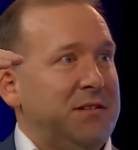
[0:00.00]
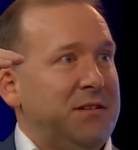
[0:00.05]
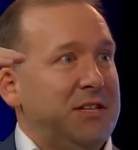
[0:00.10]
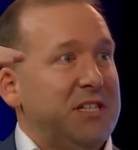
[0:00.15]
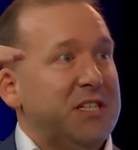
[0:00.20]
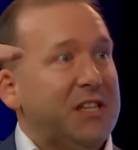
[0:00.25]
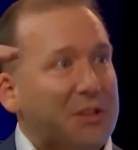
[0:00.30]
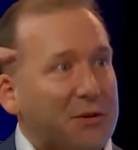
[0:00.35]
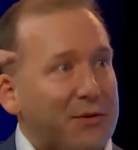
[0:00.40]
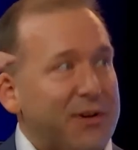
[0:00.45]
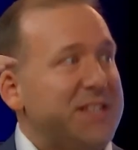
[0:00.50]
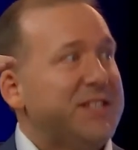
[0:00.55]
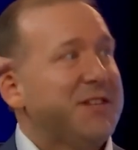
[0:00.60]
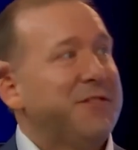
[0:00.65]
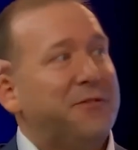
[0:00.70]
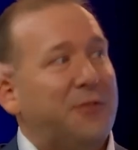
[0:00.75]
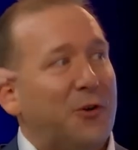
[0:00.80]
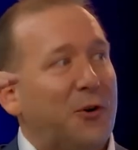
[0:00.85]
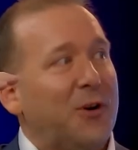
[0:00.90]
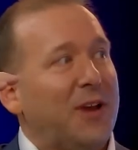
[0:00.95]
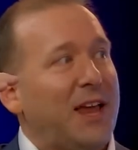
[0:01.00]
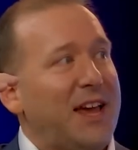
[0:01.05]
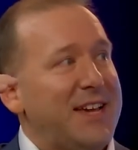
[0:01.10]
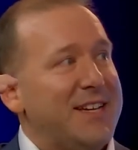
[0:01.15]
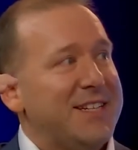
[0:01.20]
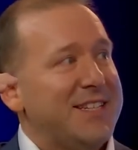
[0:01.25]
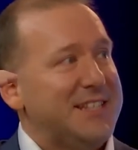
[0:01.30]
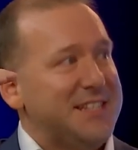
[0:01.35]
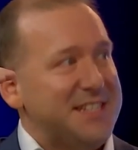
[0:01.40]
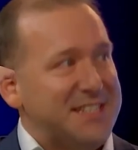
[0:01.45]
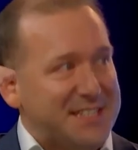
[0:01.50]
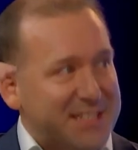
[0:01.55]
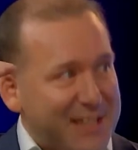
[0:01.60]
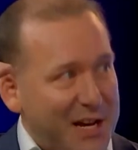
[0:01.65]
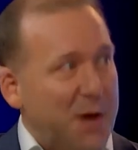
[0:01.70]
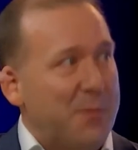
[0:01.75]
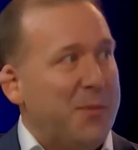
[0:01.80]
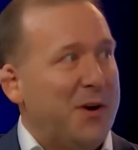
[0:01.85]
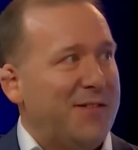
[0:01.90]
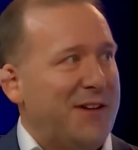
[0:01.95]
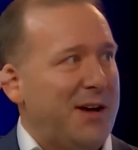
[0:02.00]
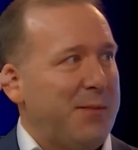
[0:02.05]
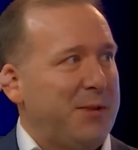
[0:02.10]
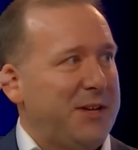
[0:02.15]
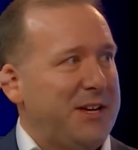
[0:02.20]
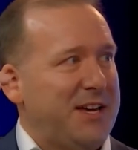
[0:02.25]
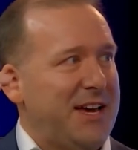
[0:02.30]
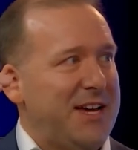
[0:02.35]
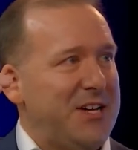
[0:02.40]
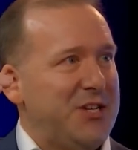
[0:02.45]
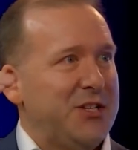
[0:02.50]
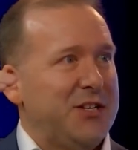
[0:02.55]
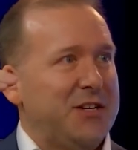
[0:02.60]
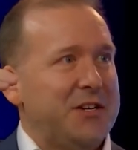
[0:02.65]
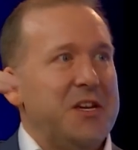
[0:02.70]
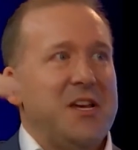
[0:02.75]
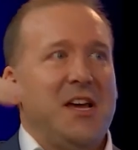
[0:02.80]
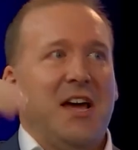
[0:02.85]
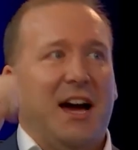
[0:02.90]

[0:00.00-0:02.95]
There's 3 to 4 layers that sit above application: